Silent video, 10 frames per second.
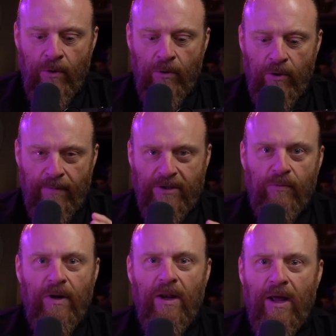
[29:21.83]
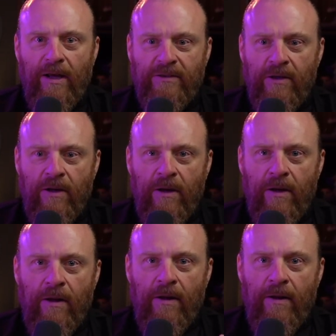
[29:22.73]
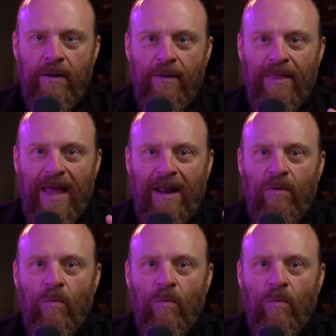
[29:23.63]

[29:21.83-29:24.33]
you must realize that